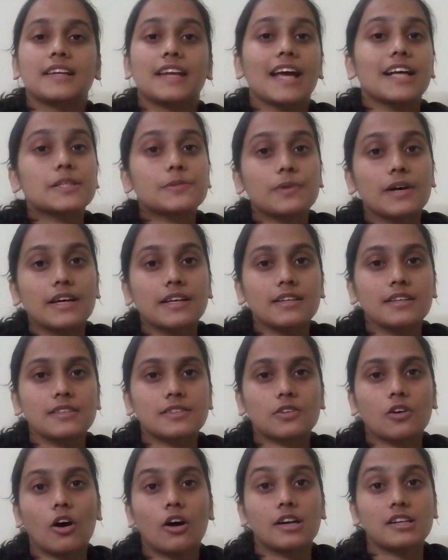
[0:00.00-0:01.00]
one is
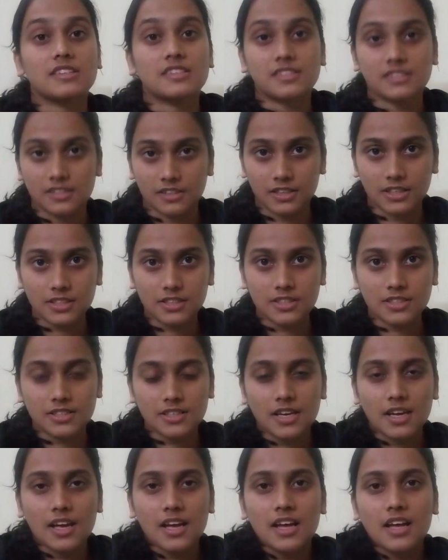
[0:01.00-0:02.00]
called search.
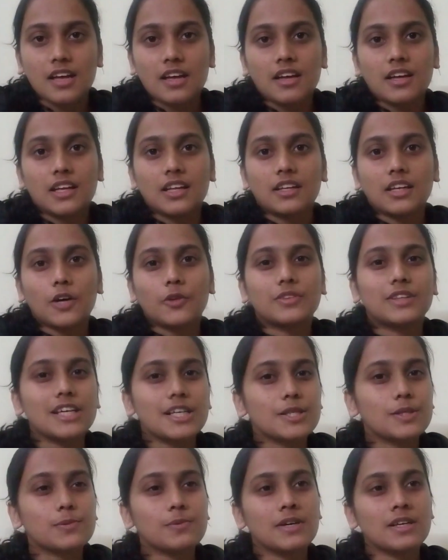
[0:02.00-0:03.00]
Now this
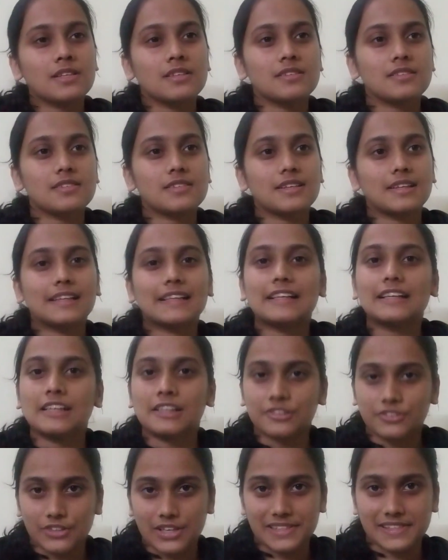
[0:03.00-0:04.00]
one's a little
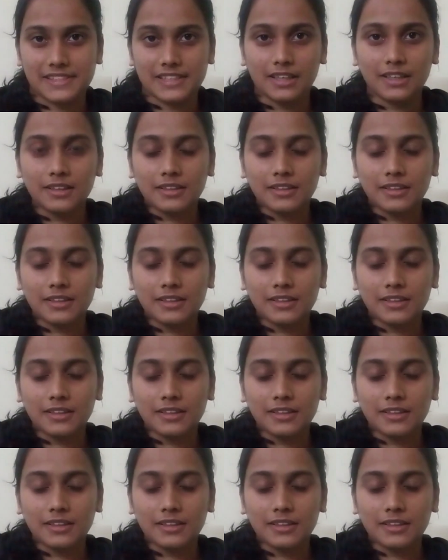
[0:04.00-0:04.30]
interesting